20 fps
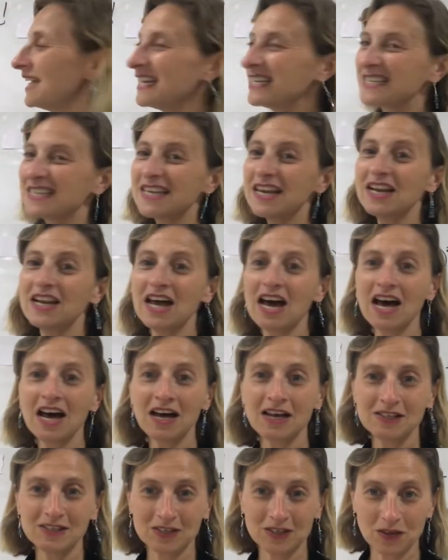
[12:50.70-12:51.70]
it's the
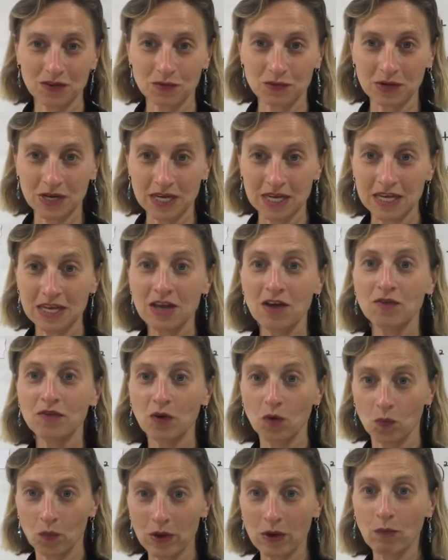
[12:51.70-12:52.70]
last 3
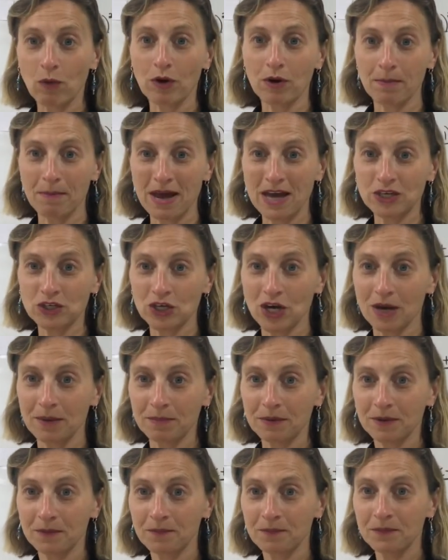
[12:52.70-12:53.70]
that we want to match up.
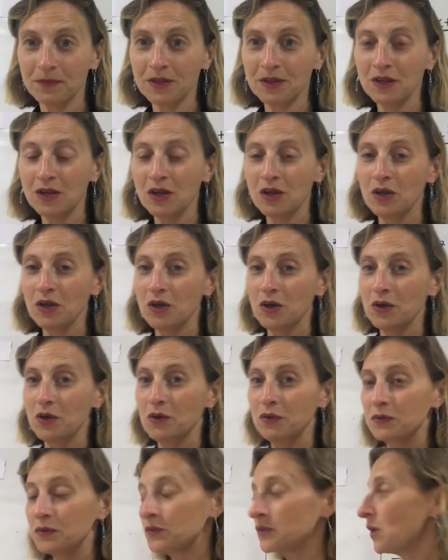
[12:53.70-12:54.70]

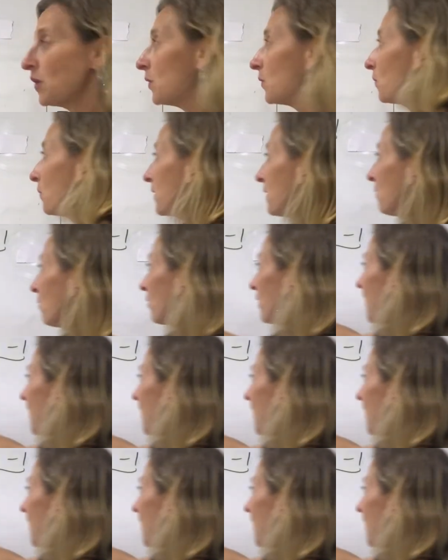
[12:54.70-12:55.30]
So we want